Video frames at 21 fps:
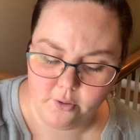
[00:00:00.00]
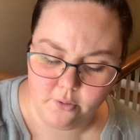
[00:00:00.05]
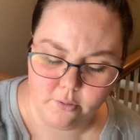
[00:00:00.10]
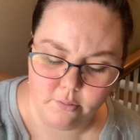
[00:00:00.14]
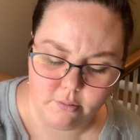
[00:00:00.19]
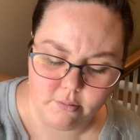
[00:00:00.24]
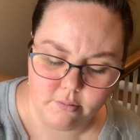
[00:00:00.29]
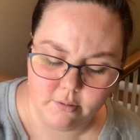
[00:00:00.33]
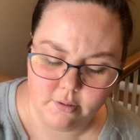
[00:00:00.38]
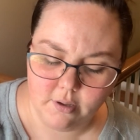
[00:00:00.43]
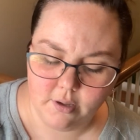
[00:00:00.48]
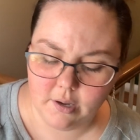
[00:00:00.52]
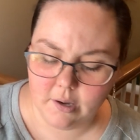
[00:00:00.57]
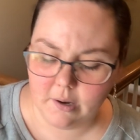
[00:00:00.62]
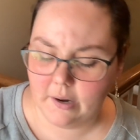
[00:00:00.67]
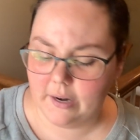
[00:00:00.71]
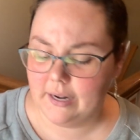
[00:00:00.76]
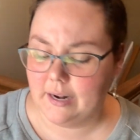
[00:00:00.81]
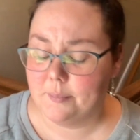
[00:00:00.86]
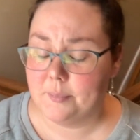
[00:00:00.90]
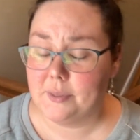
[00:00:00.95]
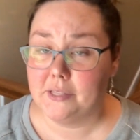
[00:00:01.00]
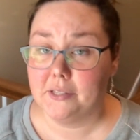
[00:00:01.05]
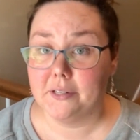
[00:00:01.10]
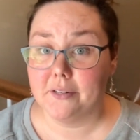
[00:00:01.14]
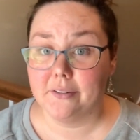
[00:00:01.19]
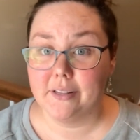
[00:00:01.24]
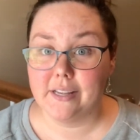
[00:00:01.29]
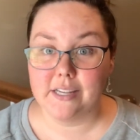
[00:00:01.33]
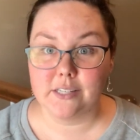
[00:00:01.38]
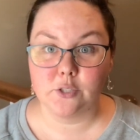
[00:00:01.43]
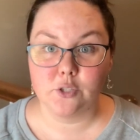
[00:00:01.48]
Oh, all right, I'm a
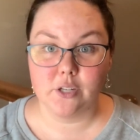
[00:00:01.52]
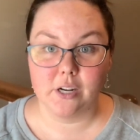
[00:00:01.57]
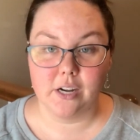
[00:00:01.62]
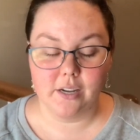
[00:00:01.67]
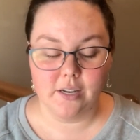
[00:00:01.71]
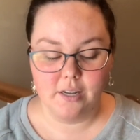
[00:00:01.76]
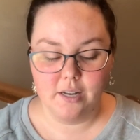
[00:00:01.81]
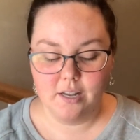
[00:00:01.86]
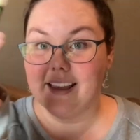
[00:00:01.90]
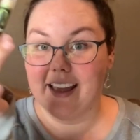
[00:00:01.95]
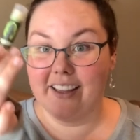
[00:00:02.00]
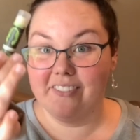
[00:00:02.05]
little extra.